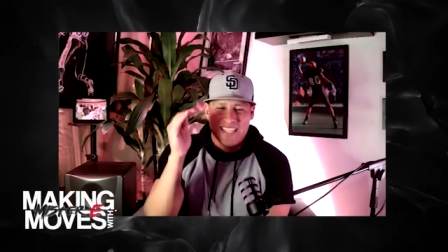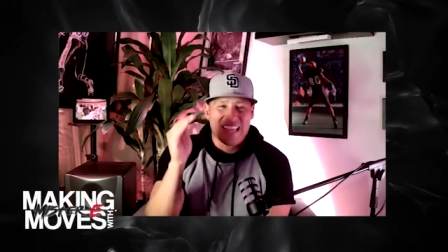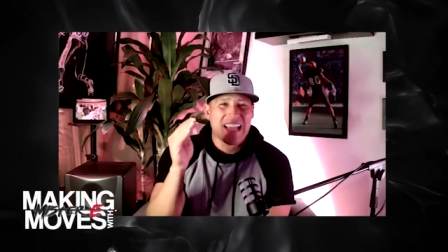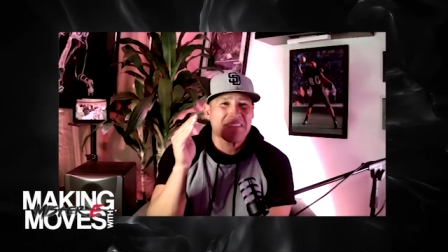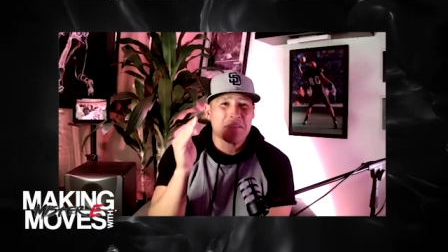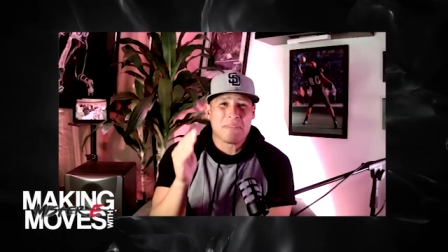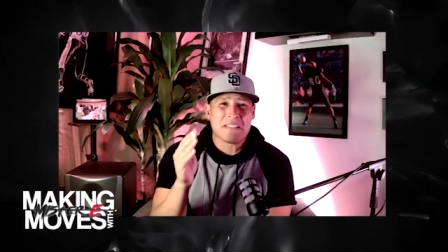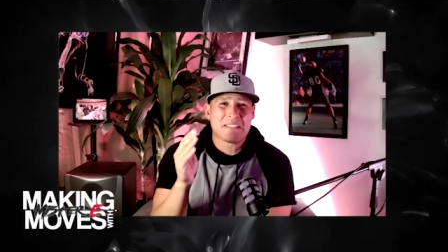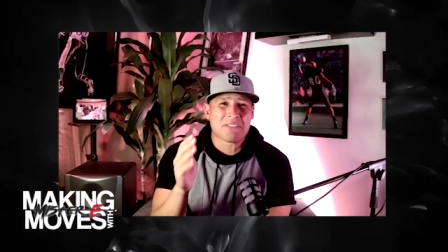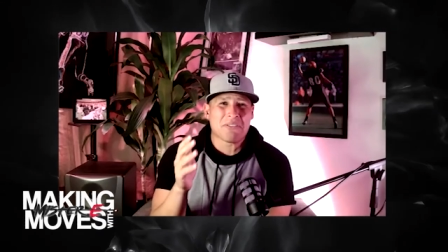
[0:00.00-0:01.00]
they have to
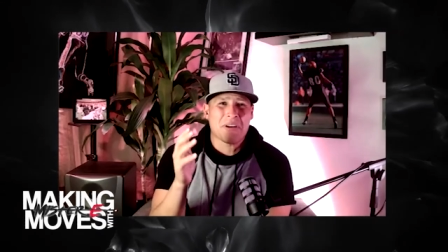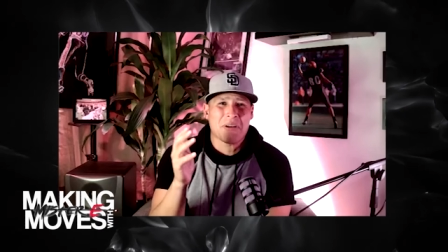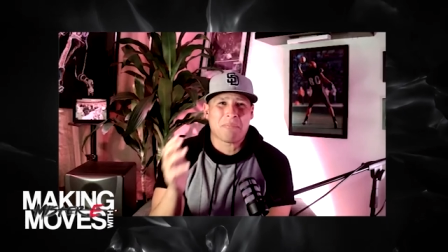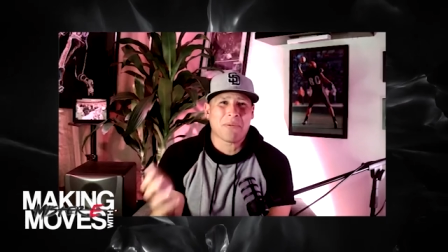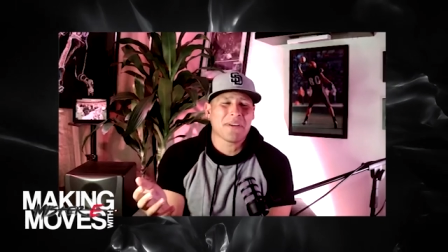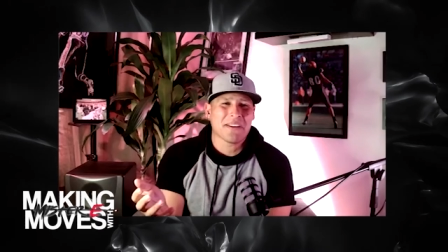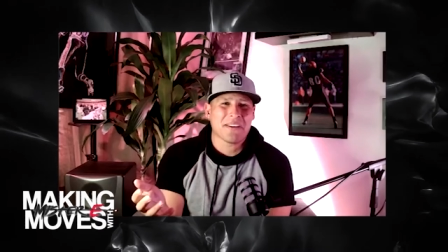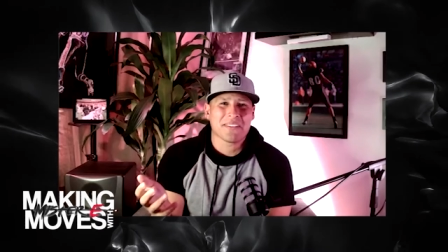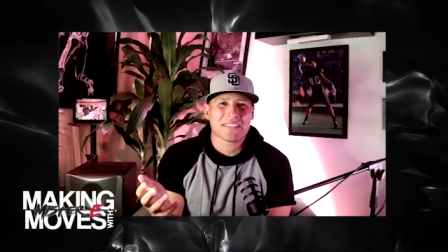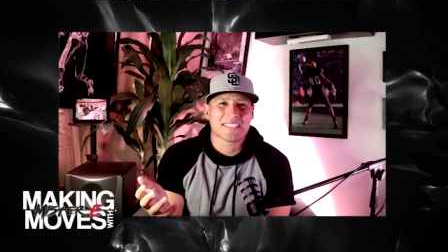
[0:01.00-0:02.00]
be so on point
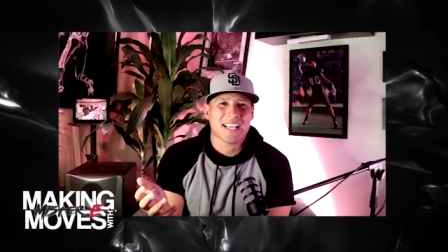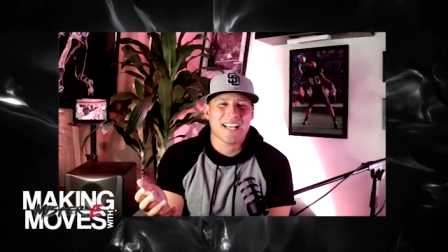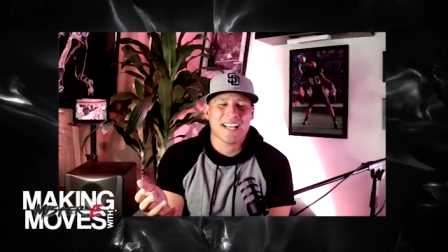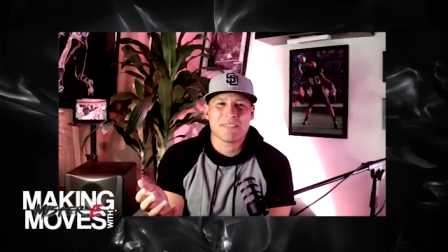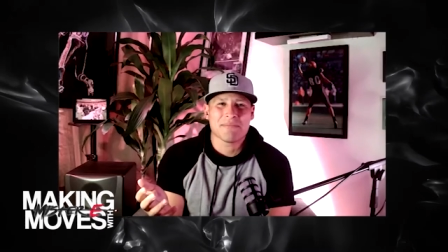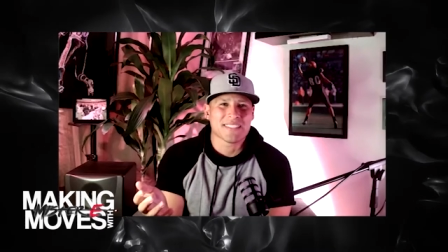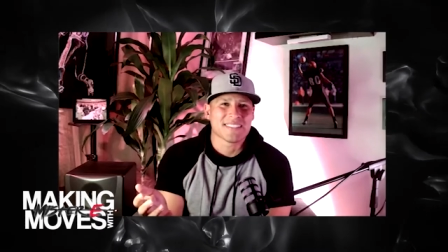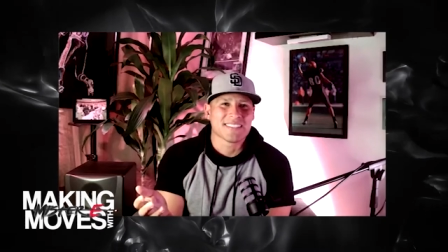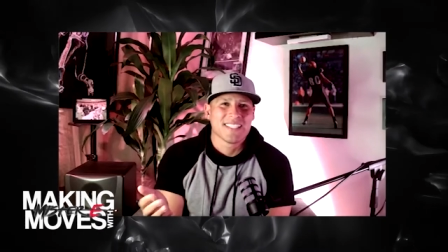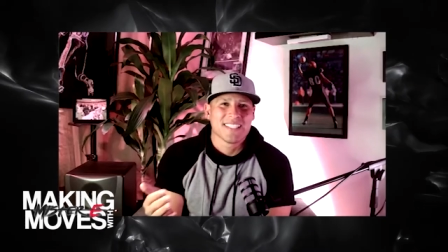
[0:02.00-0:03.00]
all the time
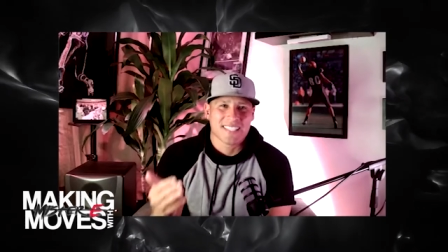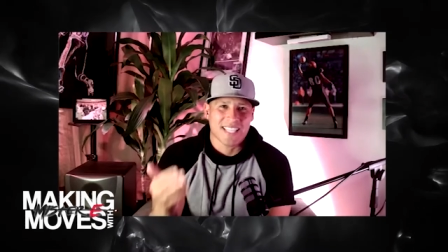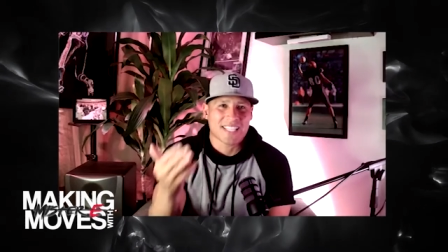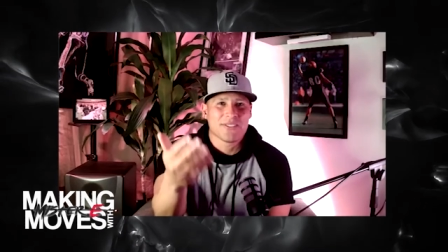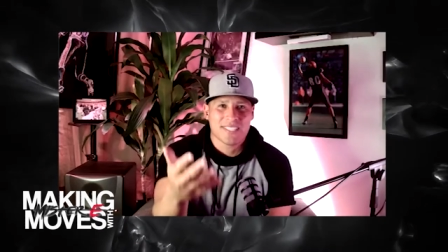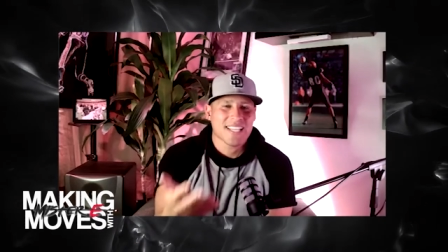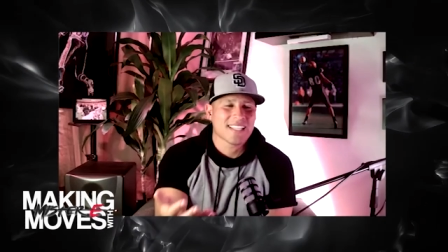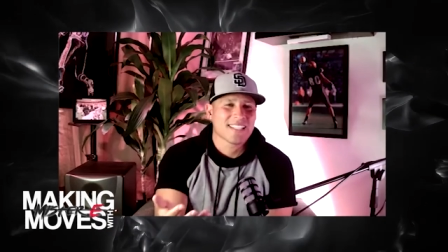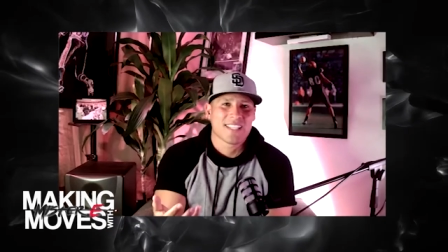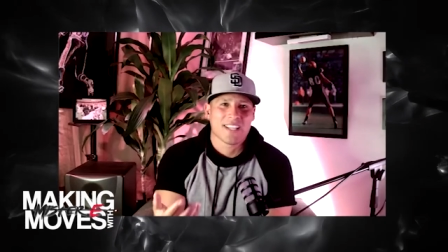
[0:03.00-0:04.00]
and like you
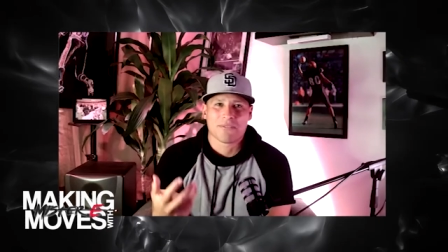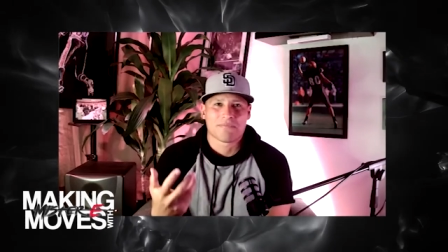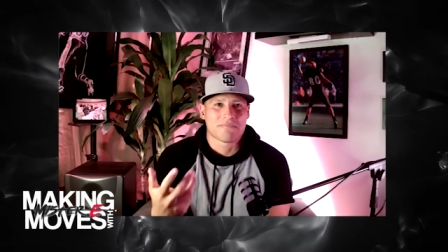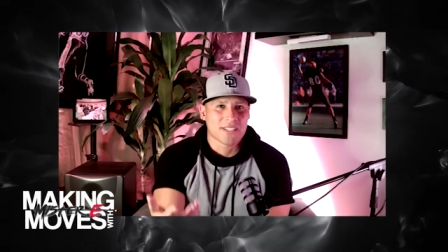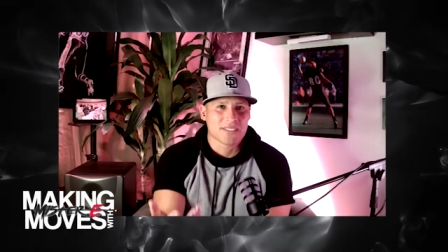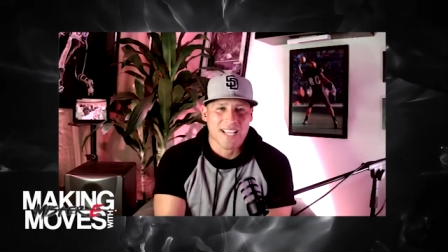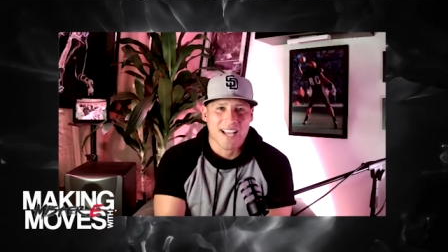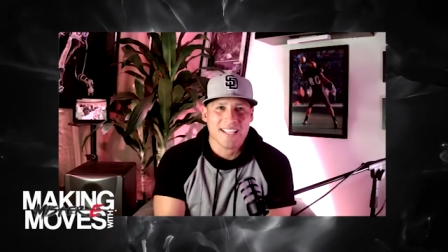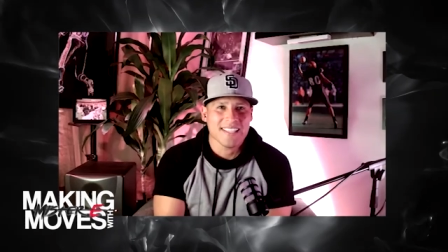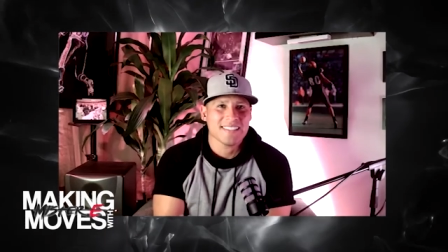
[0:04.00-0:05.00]
said their their
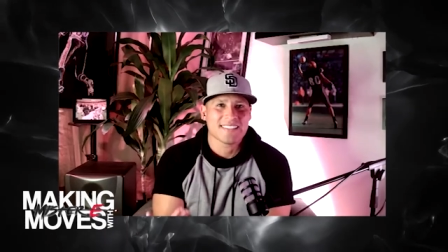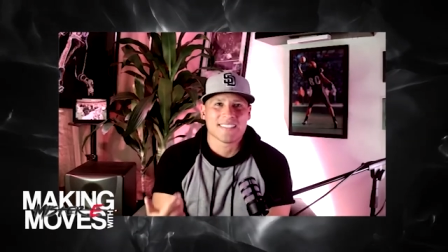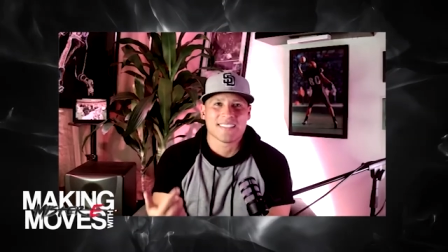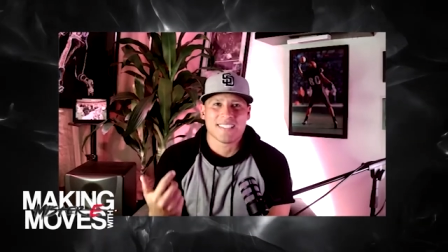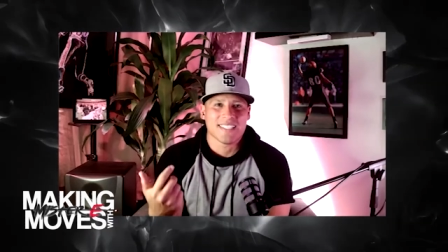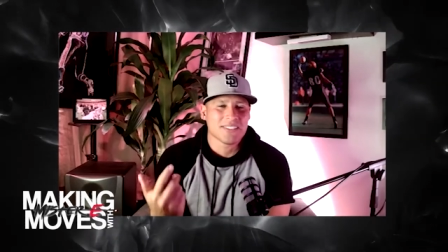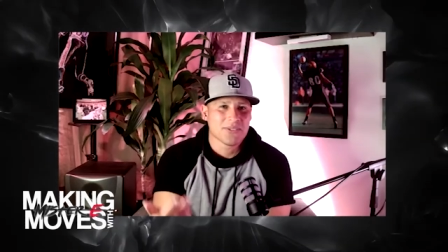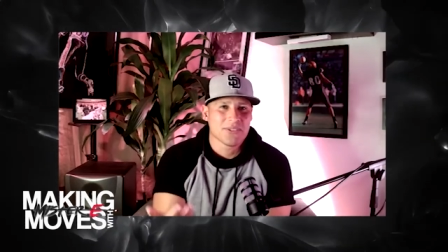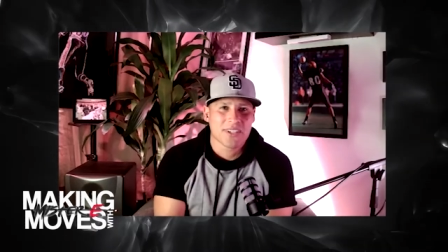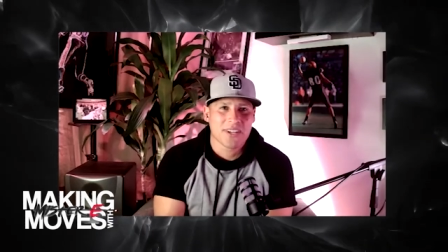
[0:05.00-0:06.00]
diets and and
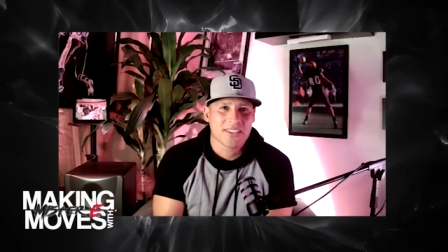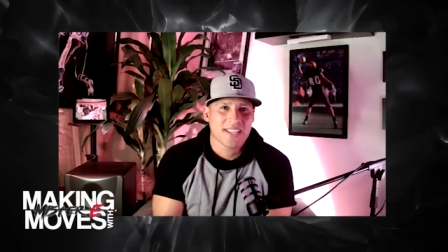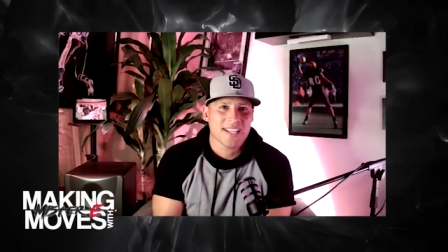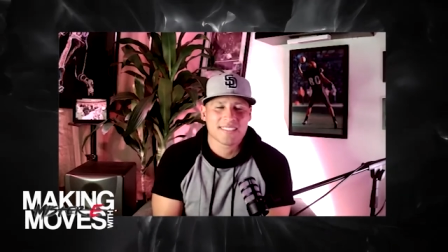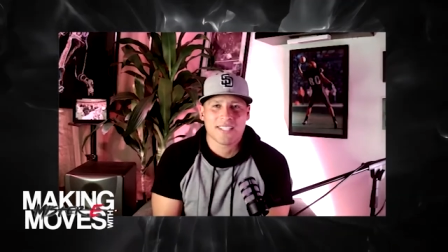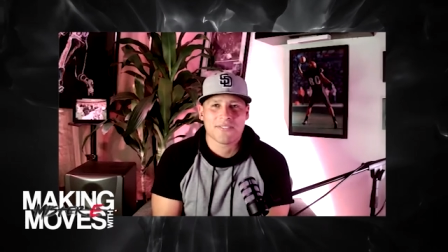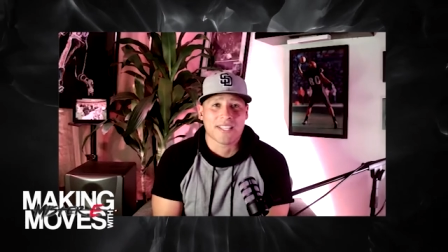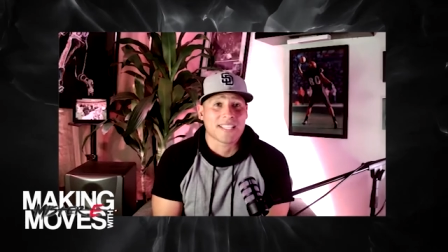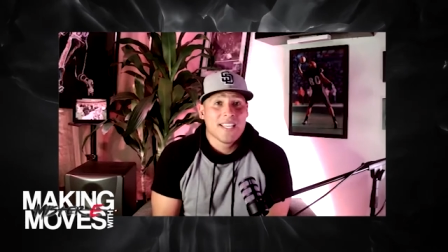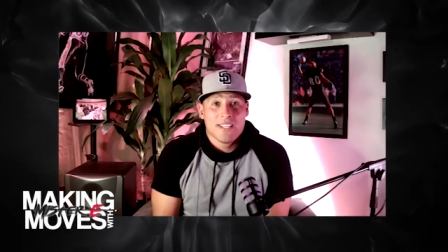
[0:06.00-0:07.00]
doing all that stuff
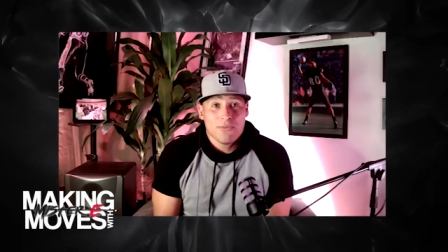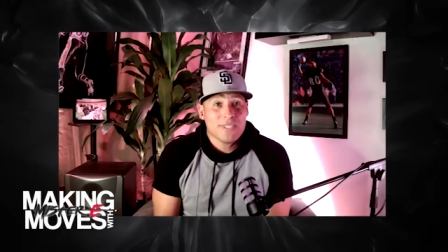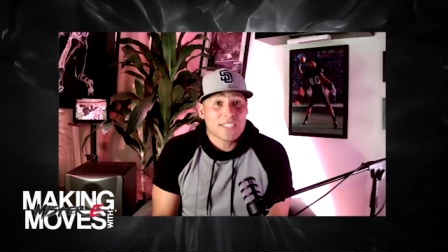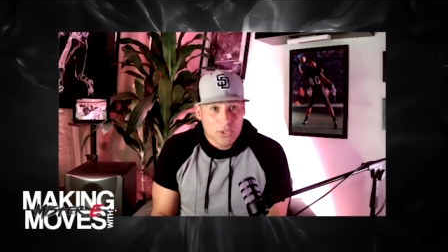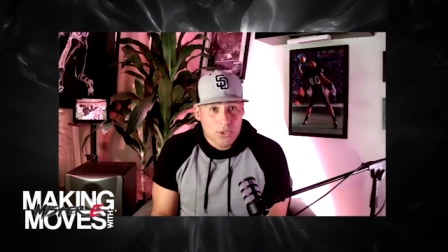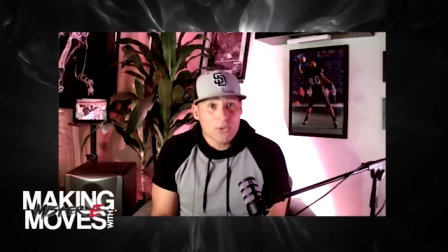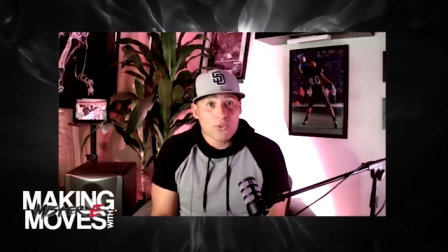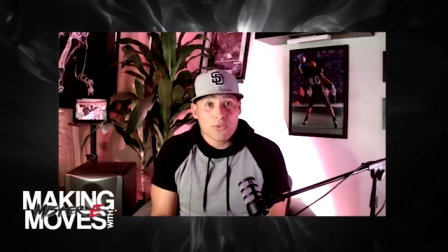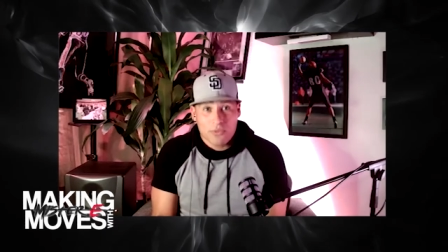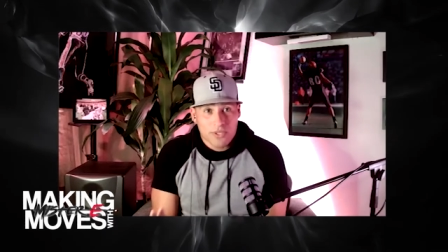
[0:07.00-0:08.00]
like which is
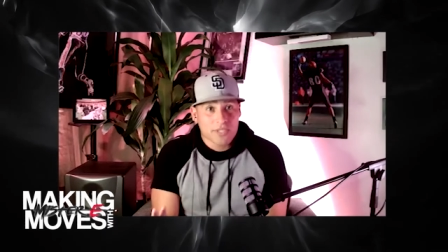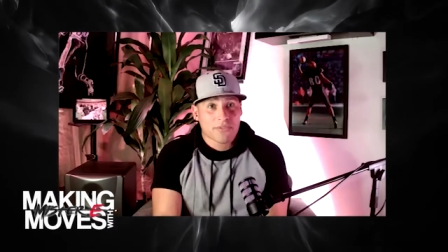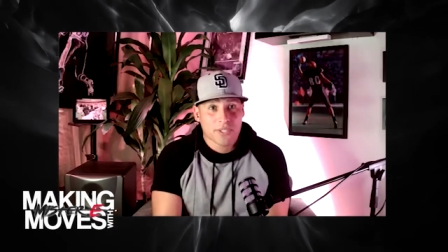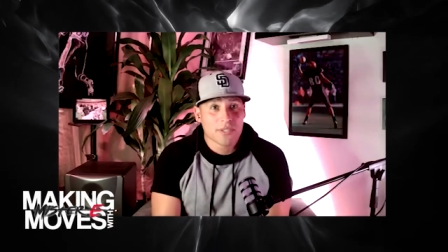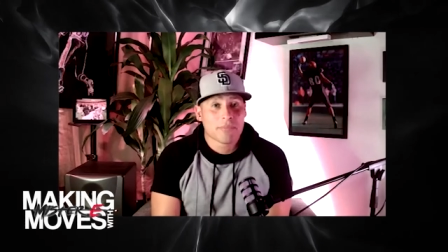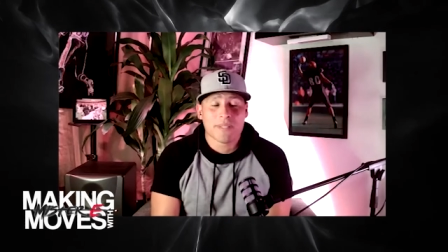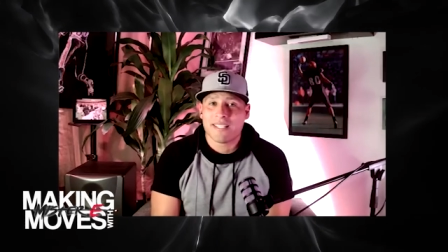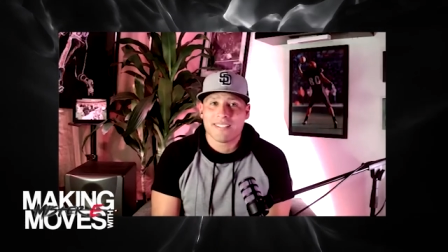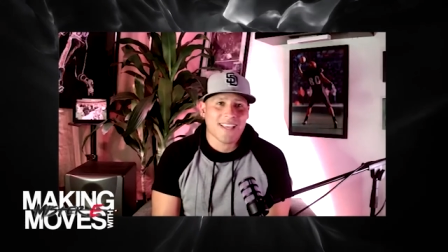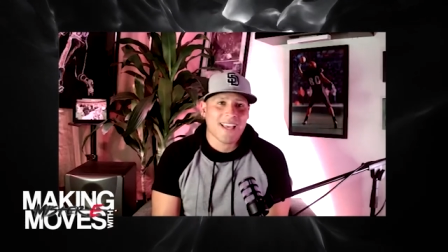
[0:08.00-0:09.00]
cool for for you but